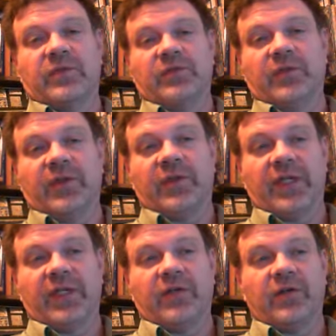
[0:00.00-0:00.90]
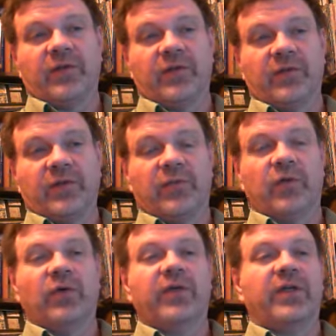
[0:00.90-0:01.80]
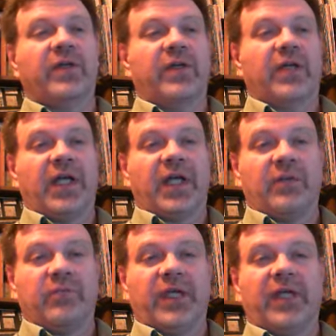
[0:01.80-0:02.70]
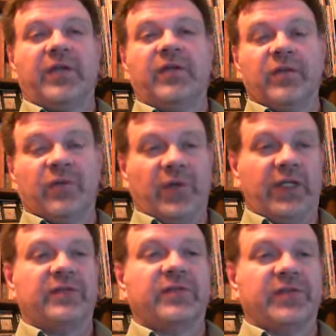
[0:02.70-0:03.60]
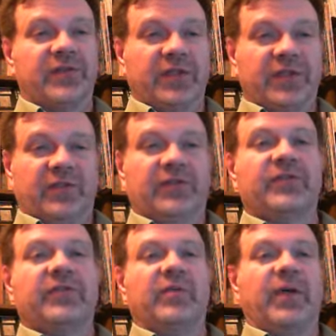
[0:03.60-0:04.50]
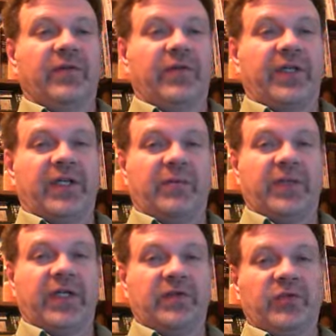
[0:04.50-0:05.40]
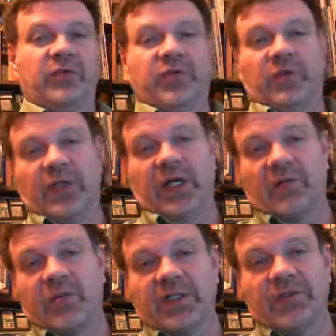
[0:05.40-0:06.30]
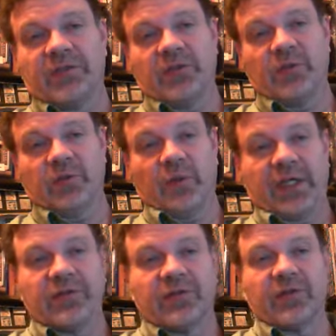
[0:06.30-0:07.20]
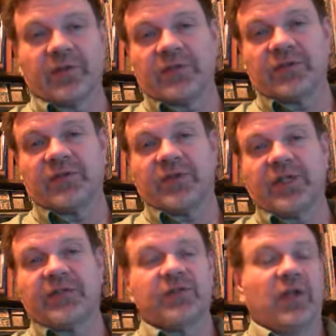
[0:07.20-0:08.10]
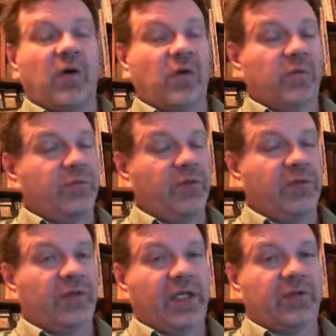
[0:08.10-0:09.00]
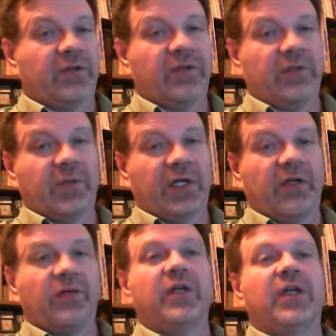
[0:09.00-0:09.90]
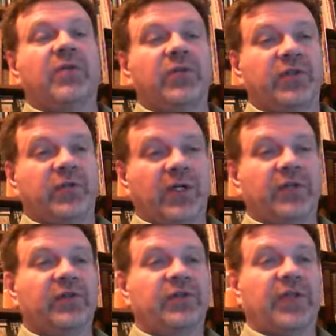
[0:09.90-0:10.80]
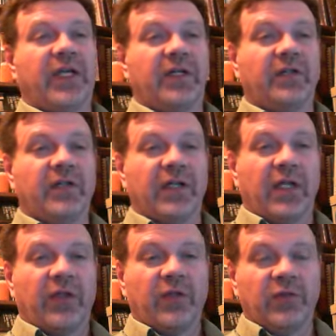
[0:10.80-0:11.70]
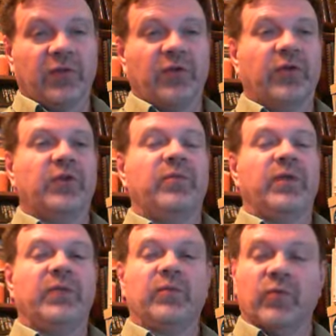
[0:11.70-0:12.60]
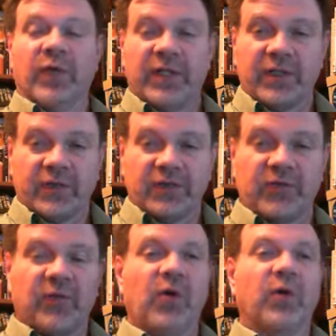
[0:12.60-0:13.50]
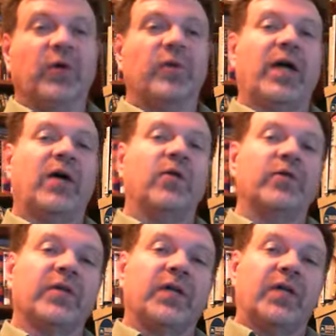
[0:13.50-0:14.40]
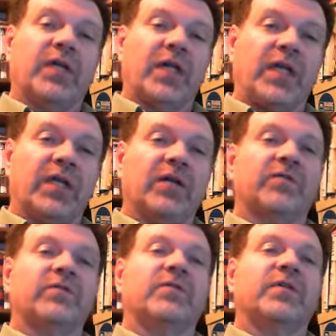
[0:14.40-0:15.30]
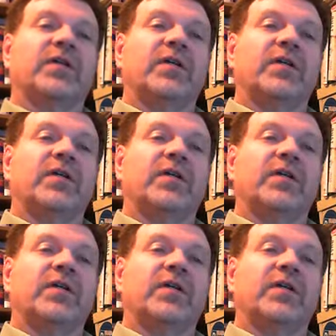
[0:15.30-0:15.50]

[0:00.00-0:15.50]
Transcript: so that they can go through the report and make the right decisions about the campaign. Do you turn down monies that you raised during this phase? No, you do not turn them down. But you understand that you're going to be running a slower route if